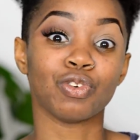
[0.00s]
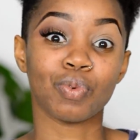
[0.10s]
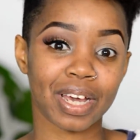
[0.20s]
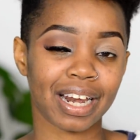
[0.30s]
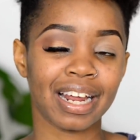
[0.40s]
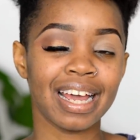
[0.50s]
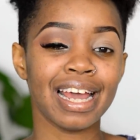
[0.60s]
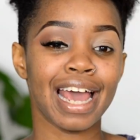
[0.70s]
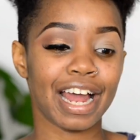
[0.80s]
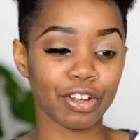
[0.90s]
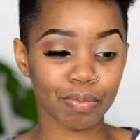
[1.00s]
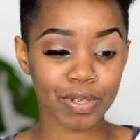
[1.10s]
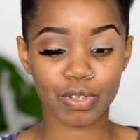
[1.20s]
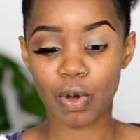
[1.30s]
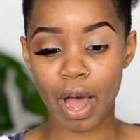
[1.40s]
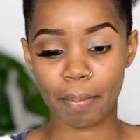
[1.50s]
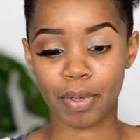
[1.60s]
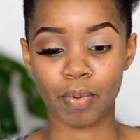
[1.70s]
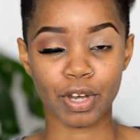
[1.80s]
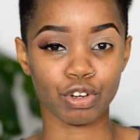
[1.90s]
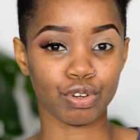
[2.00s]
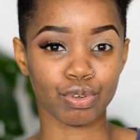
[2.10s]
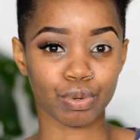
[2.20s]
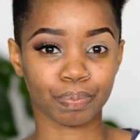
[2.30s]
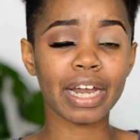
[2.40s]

You will, and you'll be so happy when you do.